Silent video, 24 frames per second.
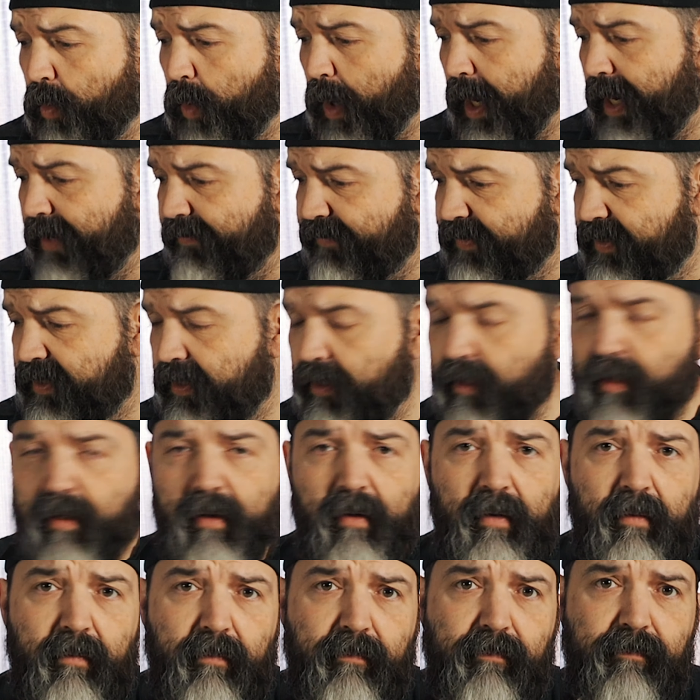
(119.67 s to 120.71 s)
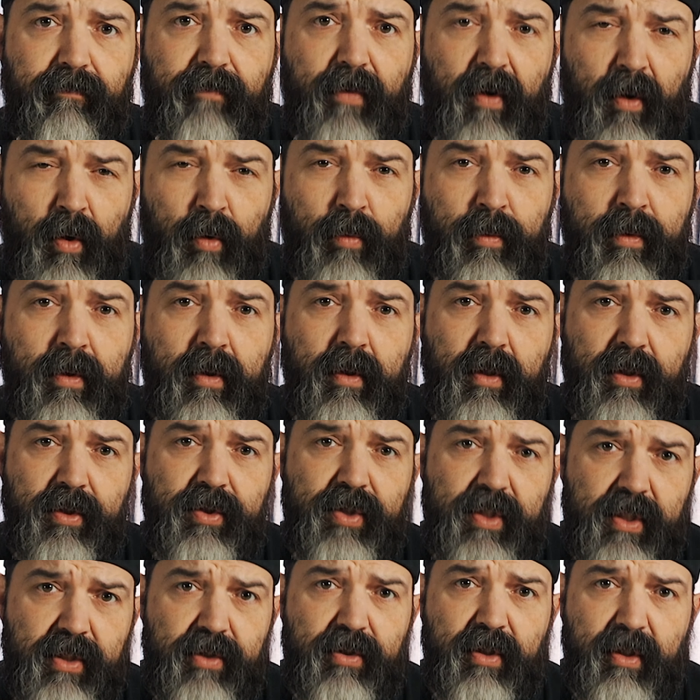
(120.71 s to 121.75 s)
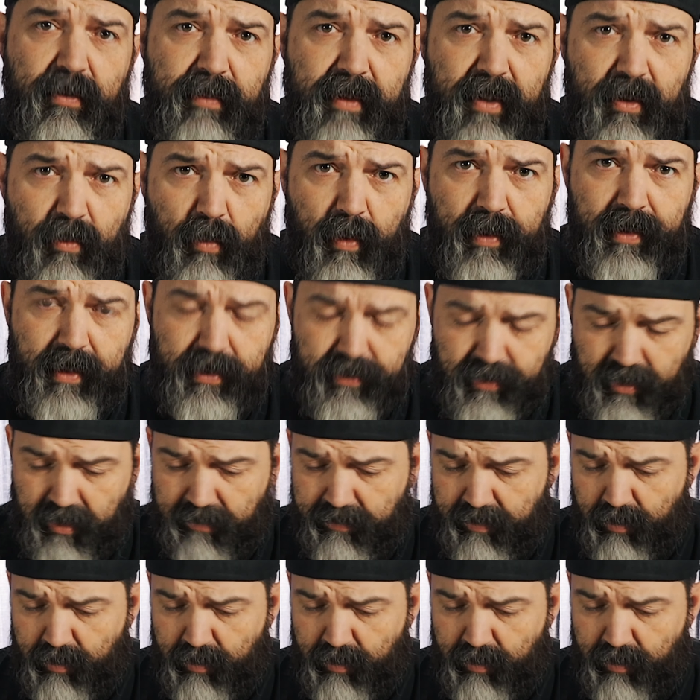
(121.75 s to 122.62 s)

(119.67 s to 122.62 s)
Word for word: wife's phone because she's going to be the one that's going